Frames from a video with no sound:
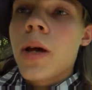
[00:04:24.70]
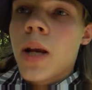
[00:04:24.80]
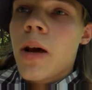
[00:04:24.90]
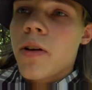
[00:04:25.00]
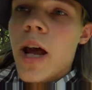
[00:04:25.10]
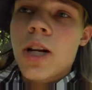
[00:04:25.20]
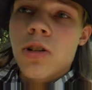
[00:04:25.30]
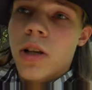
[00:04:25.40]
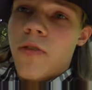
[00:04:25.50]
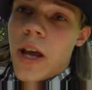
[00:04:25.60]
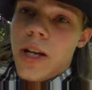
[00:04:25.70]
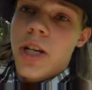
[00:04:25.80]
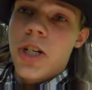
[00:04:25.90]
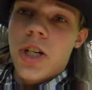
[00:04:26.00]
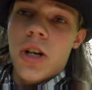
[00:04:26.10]
have a natural
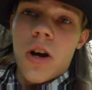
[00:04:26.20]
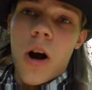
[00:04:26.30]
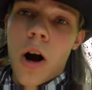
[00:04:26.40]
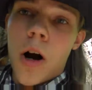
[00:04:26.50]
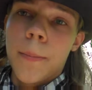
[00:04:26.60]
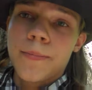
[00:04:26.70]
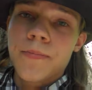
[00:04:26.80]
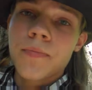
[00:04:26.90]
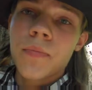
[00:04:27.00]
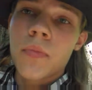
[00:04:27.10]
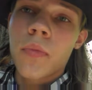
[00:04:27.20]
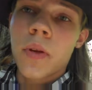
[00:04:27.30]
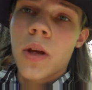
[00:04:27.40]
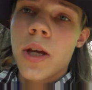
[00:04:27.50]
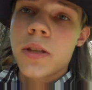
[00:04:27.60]
advantage,
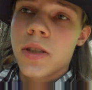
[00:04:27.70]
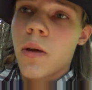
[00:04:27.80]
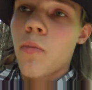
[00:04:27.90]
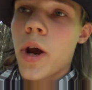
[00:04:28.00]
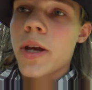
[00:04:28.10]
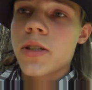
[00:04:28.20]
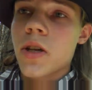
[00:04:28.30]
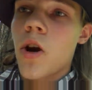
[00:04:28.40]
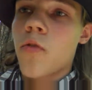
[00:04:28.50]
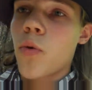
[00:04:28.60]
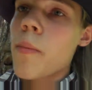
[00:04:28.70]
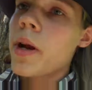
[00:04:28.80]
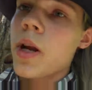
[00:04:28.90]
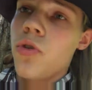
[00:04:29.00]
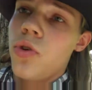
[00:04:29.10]
in some ways over
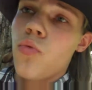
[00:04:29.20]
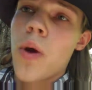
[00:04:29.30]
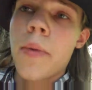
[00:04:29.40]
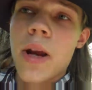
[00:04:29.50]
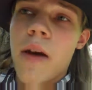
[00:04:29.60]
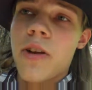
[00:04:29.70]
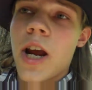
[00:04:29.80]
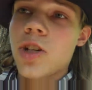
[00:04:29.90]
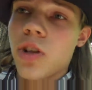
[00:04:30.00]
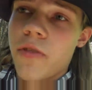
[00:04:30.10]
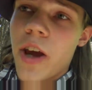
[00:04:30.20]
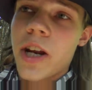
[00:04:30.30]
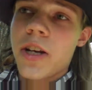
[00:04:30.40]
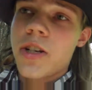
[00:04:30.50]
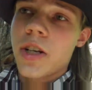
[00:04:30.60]
women, and women have a natural
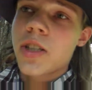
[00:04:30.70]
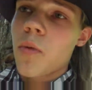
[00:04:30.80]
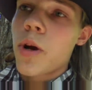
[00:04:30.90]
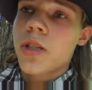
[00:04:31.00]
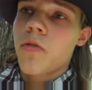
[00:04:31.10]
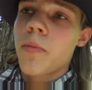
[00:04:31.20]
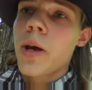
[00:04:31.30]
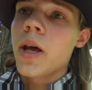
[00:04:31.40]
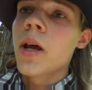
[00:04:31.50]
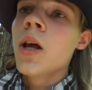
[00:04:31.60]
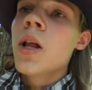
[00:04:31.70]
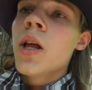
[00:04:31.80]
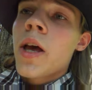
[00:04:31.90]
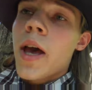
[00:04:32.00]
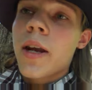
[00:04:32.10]
advantage in some ways over men.
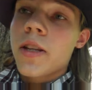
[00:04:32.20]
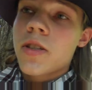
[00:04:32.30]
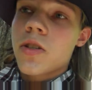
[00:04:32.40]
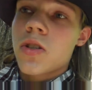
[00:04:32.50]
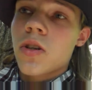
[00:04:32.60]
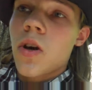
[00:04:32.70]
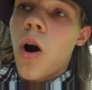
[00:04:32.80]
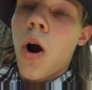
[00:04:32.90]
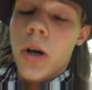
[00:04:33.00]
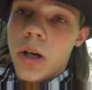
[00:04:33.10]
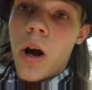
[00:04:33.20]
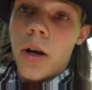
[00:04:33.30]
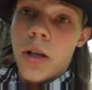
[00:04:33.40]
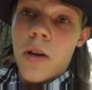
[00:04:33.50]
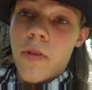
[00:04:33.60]
And it's our
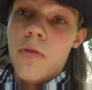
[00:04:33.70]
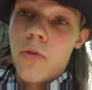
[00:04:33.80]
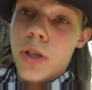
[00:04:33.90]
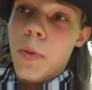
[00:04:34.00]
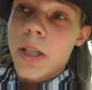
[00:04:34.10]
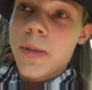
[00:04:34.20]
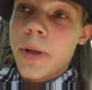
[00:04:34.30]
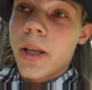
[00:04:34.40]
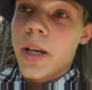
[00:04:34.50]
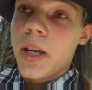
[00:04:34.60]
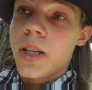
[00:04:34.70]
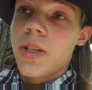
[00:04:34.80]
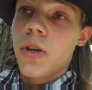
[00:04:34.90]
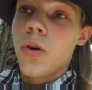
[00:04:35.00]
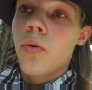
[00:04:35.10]
God-given responsibility
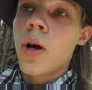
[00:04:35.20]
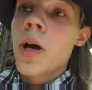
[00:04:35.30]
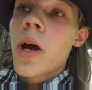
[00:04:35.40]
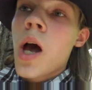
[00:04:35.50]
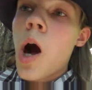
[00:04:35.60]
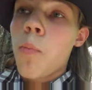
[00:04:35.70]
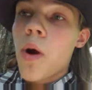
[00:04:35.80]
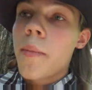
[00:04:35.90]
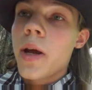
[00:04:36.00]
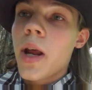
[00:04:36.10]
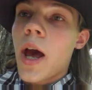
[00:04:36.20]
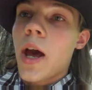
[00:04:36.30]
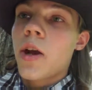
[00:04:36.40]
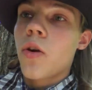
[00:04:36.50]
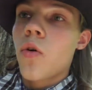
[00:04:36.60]
to help women
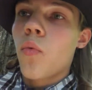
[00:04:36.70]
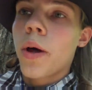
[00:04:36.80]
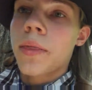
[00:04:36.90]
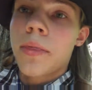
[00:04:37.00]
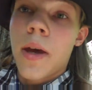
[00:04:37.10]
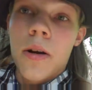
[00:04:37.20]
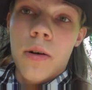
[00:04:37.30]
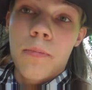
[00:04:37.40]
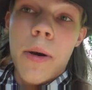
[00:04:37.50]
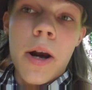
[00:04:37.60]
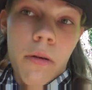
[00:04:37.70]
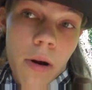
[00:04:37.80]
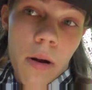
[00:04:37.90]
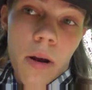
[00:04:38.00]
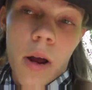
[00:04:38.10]
at what they're
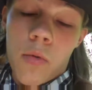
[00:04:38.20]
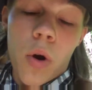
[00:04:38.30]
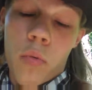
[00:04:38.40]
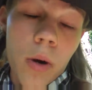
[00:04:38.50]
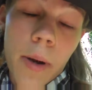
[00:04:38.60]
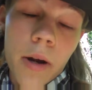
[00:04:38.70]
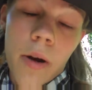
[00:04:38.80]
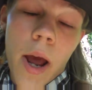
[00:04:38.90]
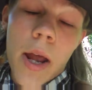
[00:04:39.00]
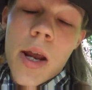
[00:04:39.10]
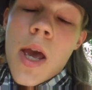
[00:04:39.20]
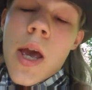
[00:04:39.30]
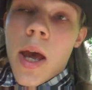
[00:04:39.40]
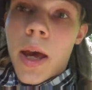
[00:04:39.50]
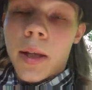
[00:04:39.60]
better at, what we're better at,
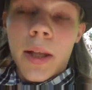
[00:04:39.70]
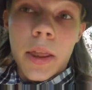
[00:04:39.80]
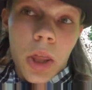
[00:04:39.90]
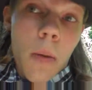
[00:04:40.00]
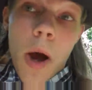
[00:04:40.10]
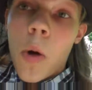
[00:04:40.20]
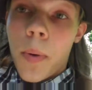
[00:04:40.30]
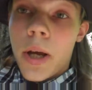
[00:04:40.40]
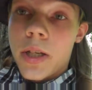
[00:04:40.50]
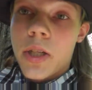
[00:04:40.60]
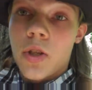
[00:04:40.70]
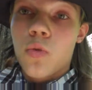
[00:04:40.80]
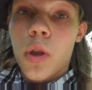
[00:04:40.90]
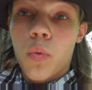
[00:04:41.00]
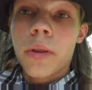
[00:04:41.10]
and let them help us
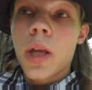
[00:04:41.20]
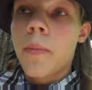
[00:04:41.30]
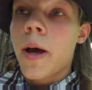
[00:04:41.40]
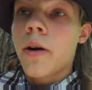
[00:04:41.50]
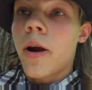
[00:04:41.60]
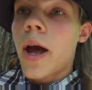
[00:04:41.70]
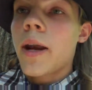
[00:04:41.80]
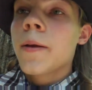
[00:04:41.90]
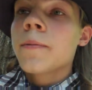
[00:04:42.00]
with what they're better at.